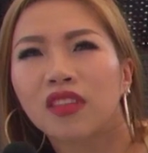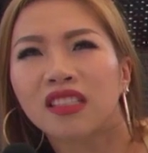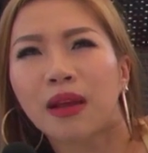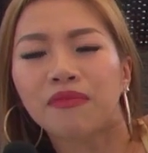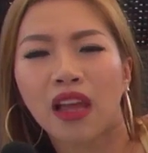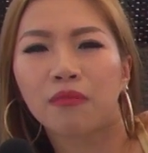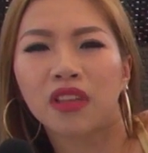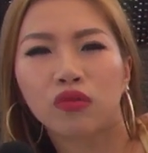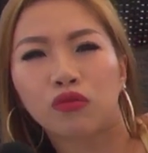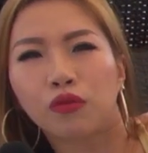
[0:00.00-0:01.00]
Sometimes
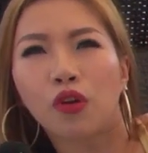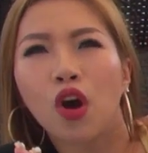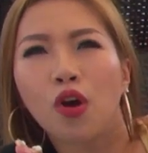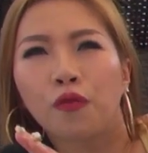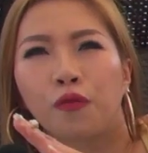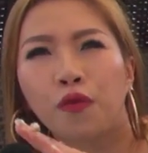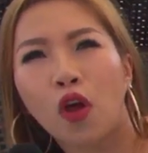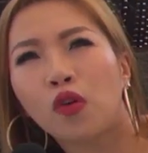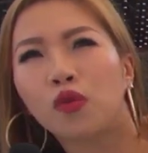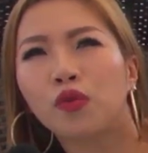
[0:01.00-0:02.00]
need to
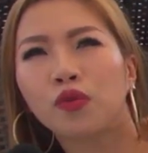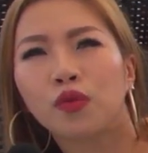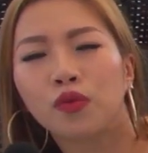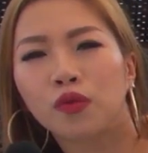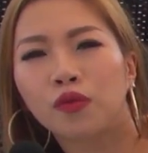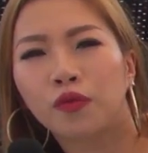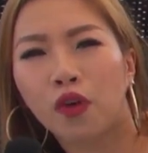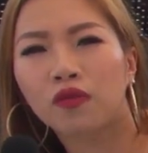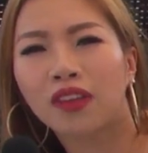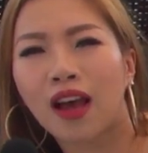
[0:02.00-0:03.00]
flow,
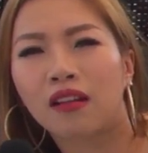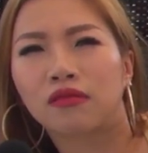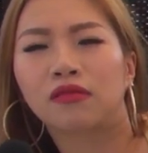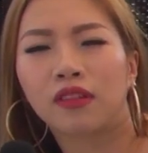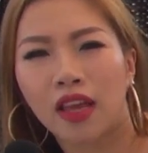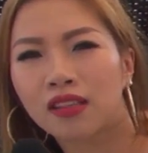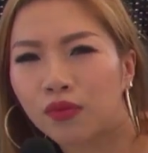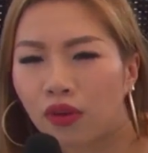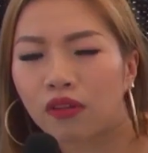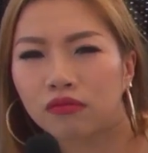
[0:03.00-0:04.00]
flow down
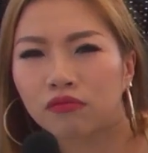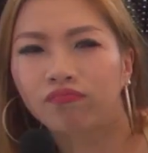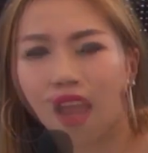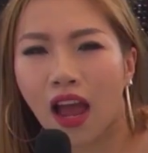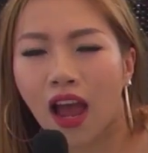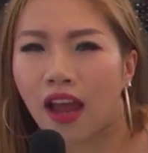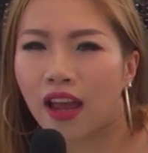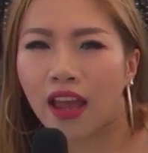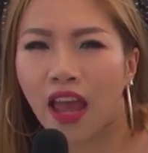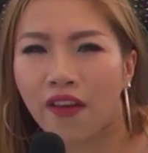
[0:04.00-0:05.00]
as well.
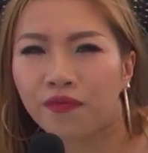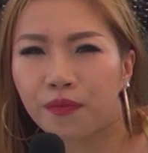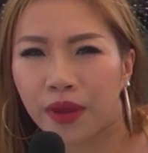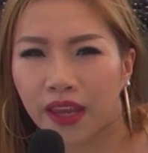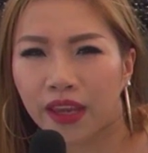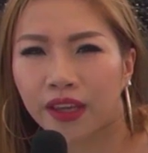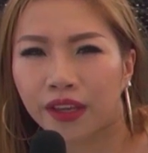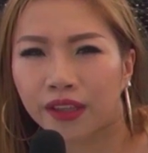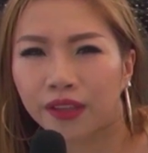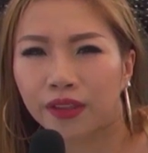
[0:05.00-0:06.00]
I have
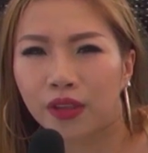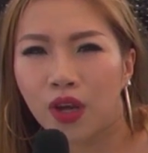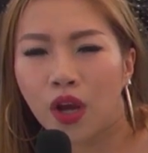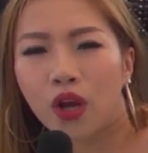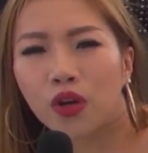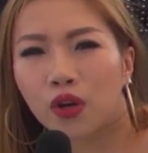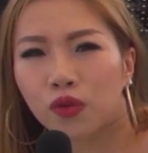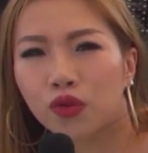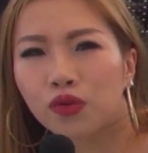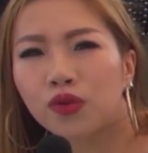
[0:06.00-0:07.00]
been
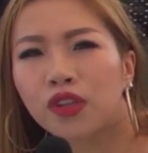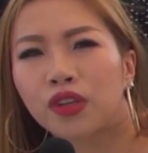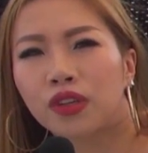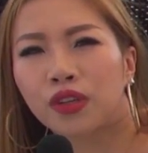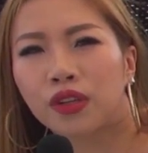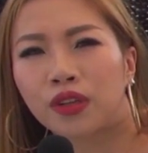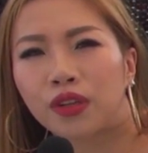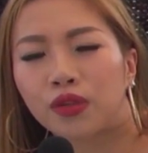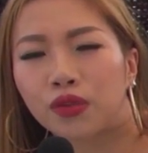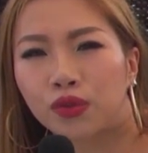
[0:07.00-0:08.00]
go through
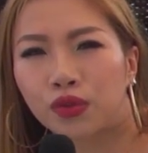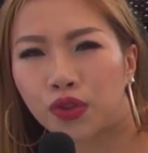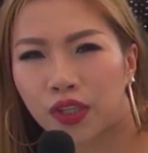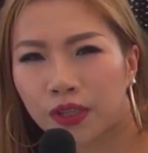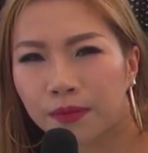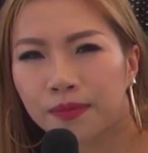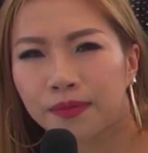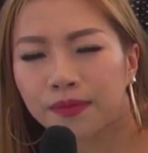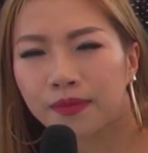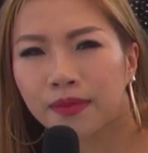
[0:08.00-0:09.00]
the gym,
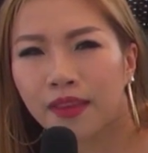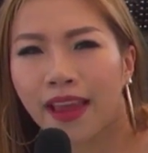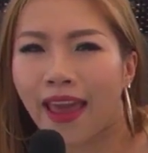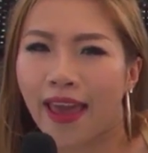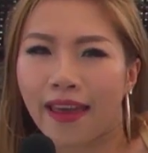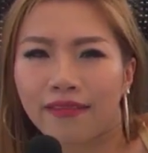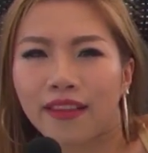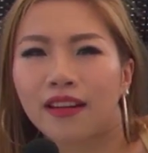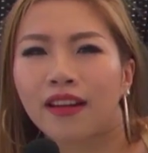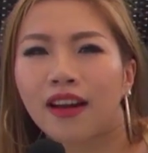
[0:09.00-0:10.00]

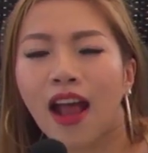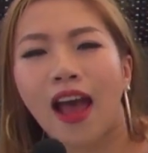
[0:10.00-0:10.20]
and uh,